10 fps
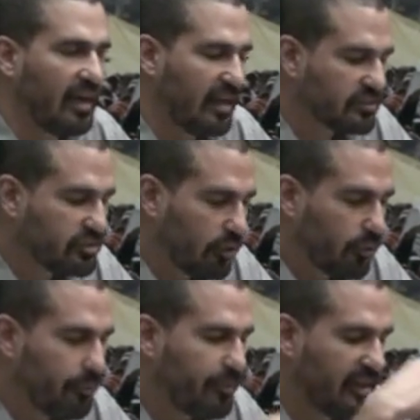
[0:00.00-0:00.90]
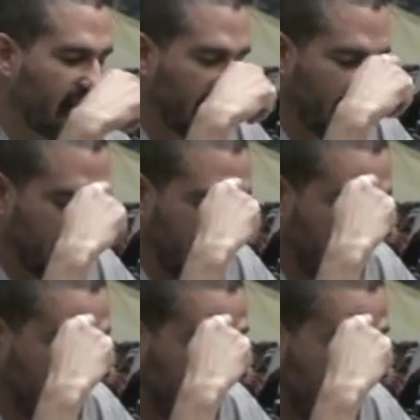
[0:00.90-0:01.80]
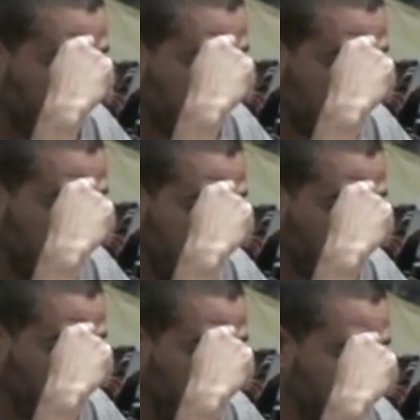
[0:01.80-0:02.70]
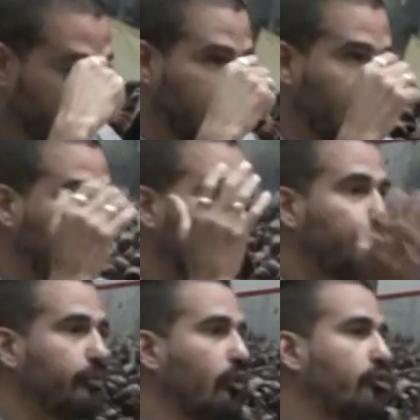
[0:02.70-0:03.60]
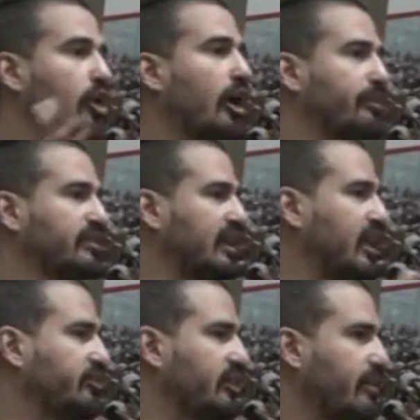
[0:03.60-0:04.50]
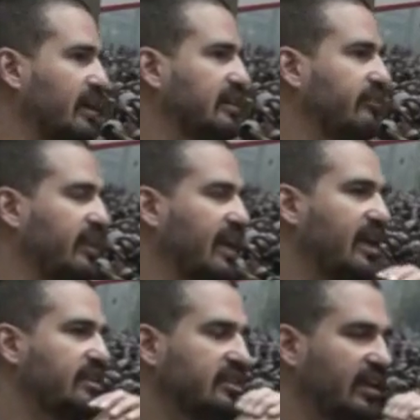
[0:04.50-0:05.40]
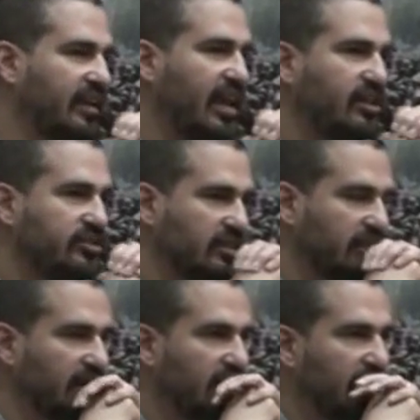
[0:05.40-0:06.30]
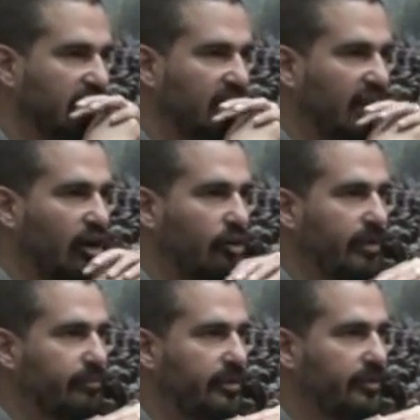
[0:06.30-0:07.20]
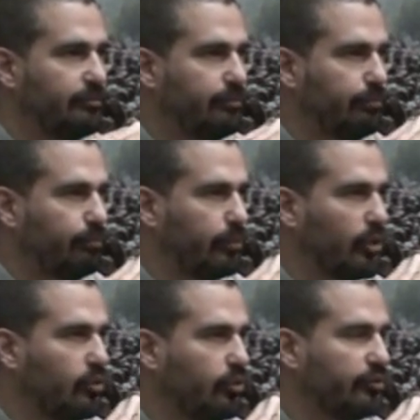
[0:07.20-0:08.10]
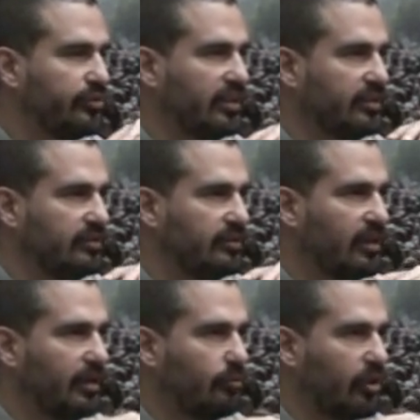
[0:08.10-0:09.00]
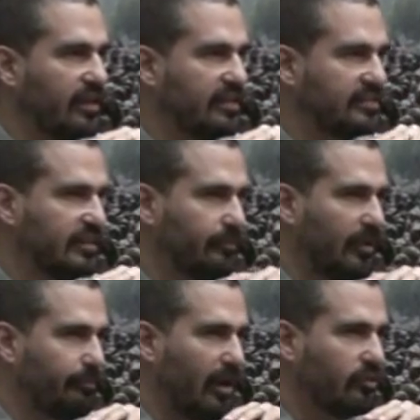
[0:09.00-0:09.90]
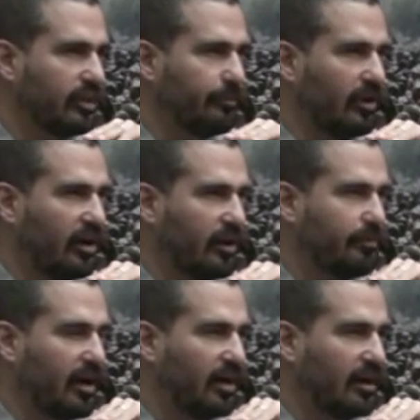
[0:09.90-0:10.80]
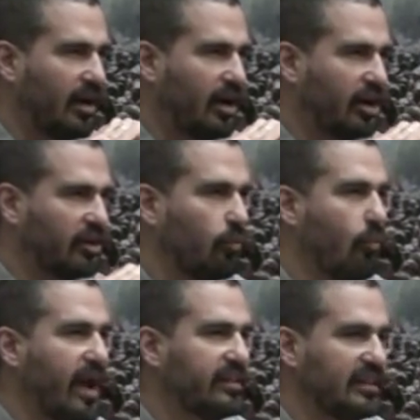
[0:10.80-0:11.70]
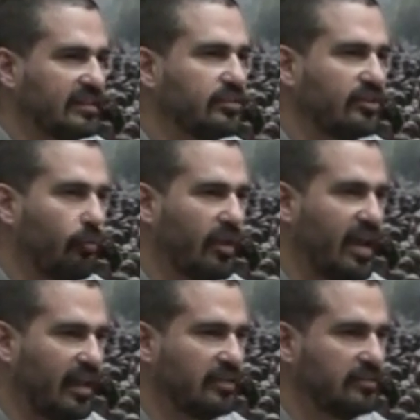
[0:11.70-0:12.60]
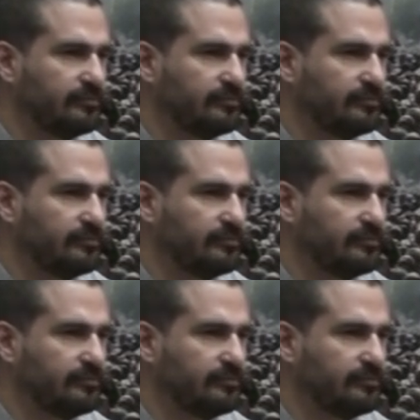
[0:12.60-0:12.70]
And so will be the case today. But the two broad topics that I see myself engaging or maybe producing more ideas about them are whiteness on the one hand.